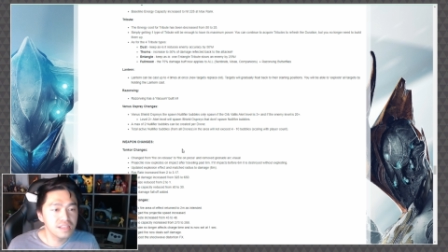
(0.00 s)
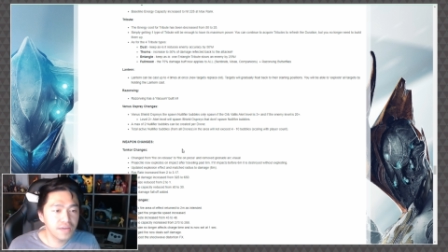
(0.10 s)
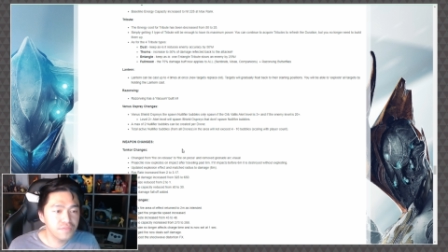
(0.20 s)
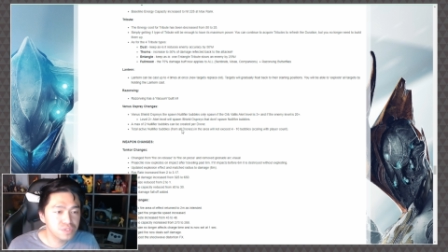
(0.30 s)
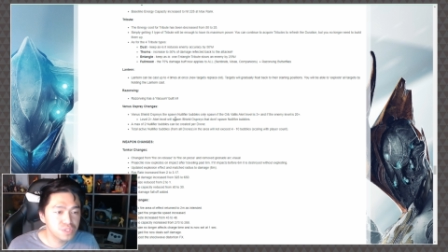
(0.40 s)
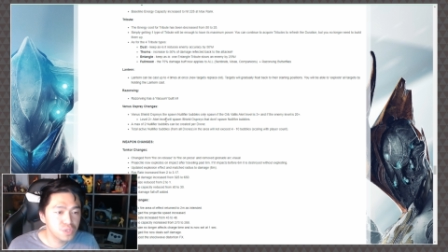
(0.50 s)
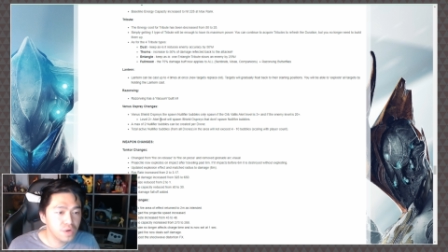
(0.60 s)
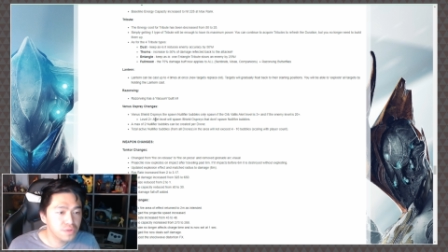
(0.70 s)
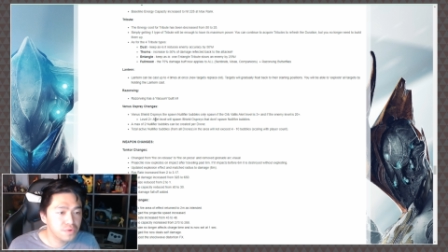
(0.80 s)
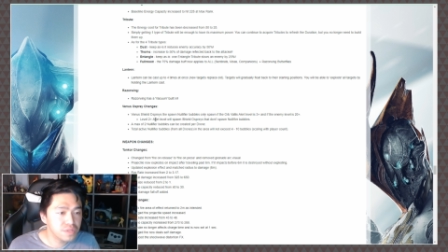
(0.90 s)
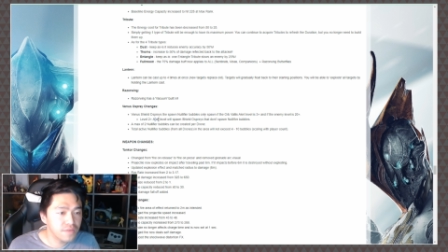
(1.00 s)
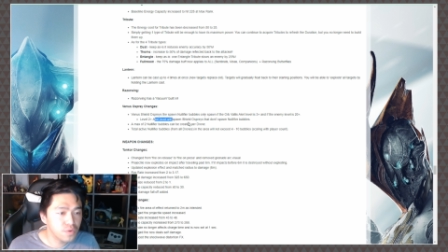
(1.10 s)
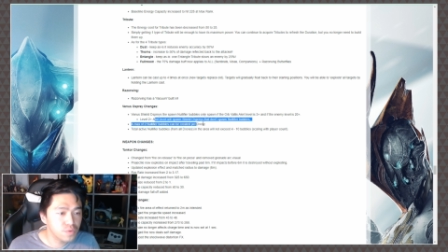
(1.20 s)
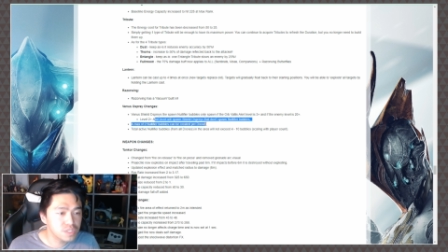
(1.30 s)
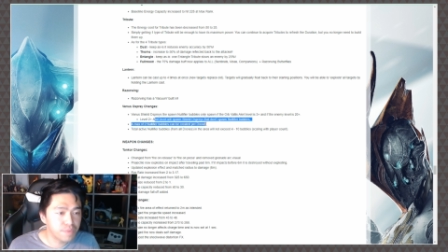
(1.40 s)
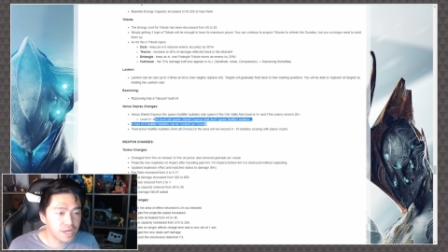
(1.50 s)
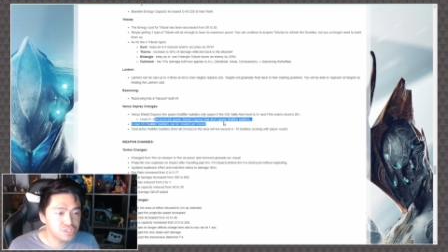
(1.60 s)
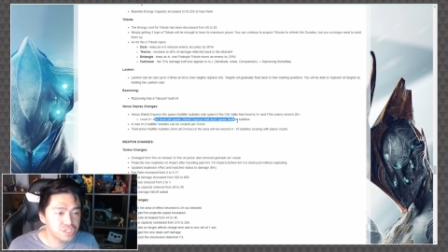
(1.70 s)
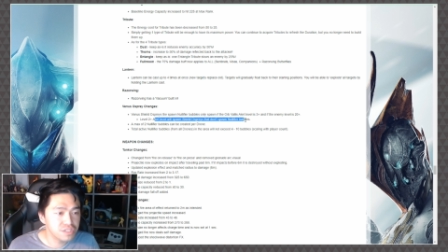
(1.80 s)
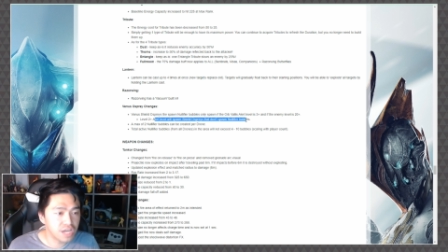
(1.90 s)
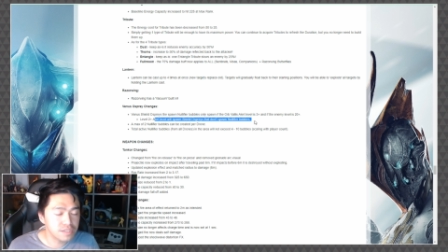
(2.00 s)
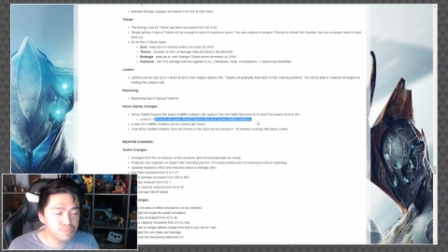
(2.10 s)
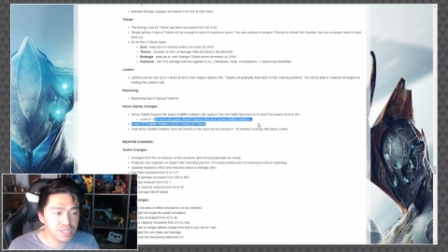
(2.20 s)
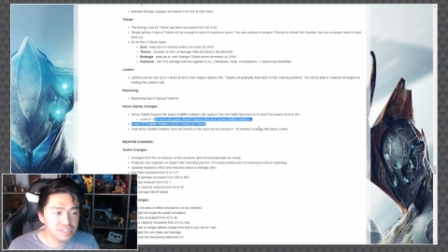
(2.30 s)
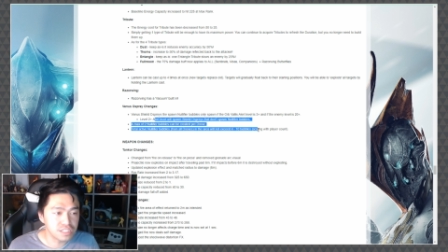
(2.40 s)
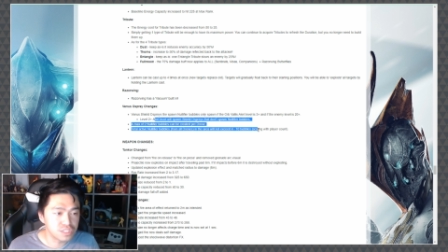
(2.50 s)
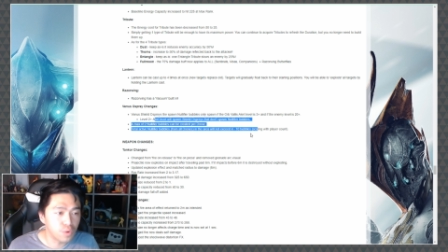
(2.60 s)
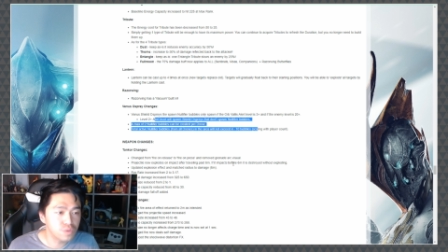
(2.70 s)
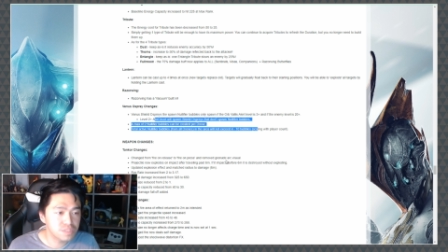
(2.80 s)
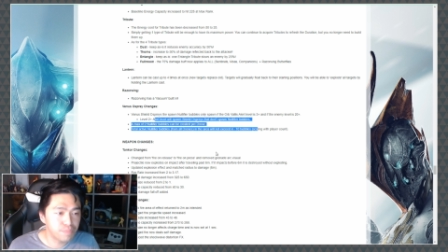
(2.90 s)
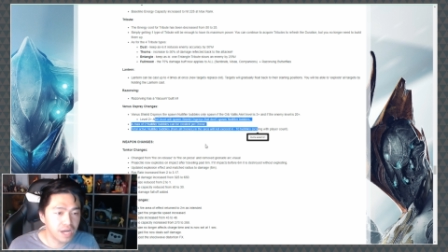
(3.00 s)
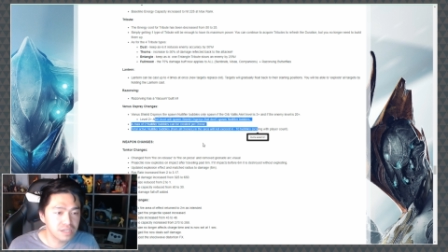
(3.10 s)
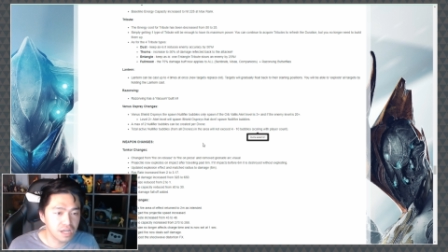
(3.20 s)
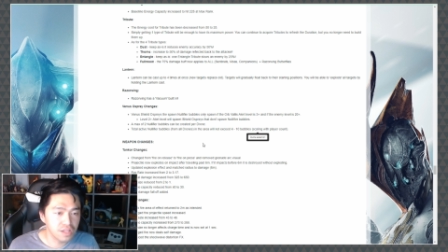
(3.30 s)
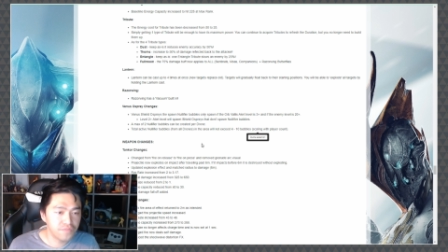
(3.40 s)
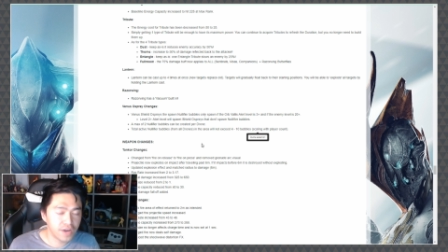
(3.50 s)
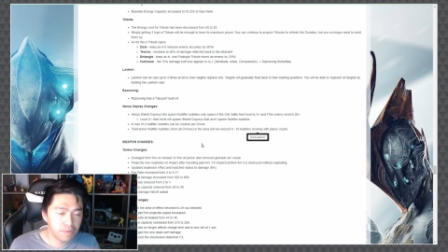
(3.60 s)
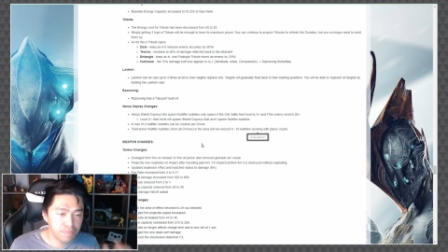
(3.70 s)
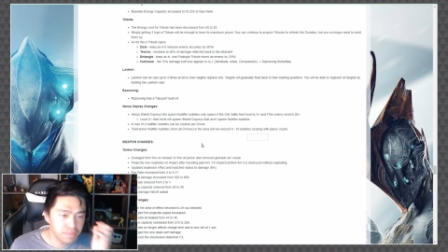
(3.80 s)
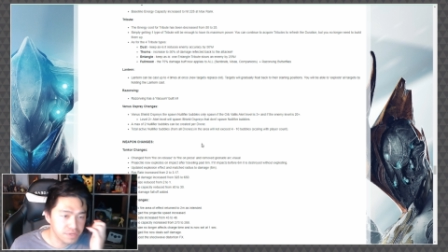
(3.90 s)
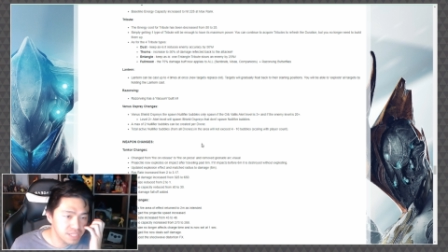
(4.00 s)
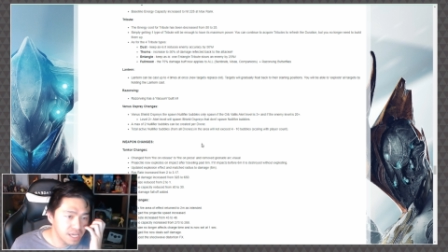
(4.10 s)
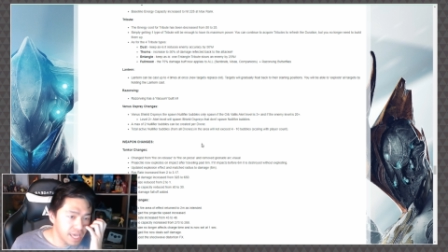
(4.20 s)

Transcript: level 2 alert level will spawn shield ospreys that don't spawn nullifier bubbles.